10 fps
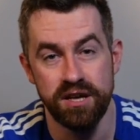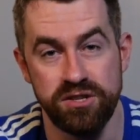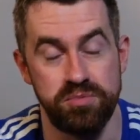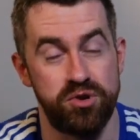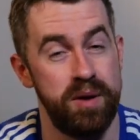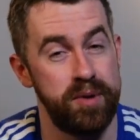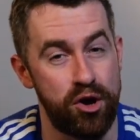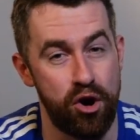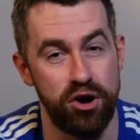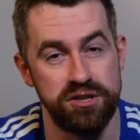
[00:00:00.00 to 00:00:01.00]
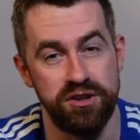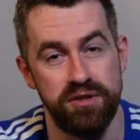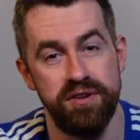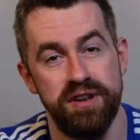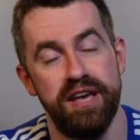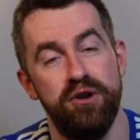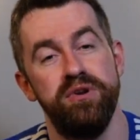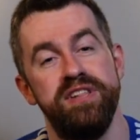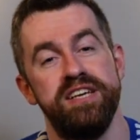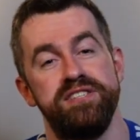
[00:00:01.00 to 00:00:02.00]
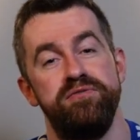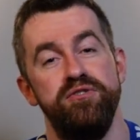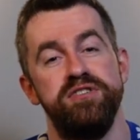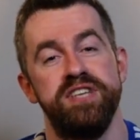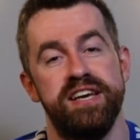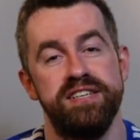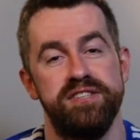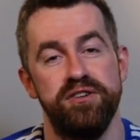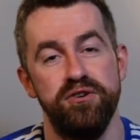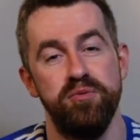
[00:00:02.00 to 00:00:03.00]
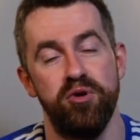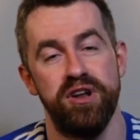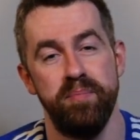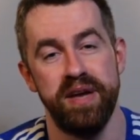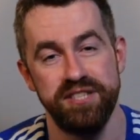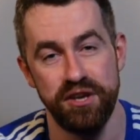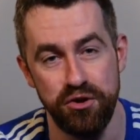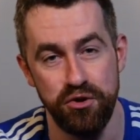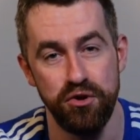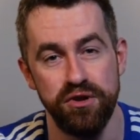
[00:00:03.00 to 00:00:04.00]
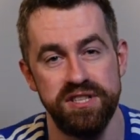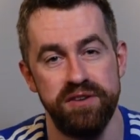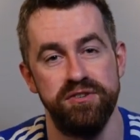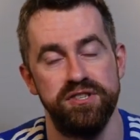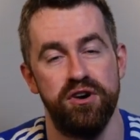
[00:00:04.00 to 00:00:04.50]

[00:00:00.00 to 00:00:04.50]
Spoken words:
Subscribing costs nothing. It only takes a few seconds to do, but it makes a huge difference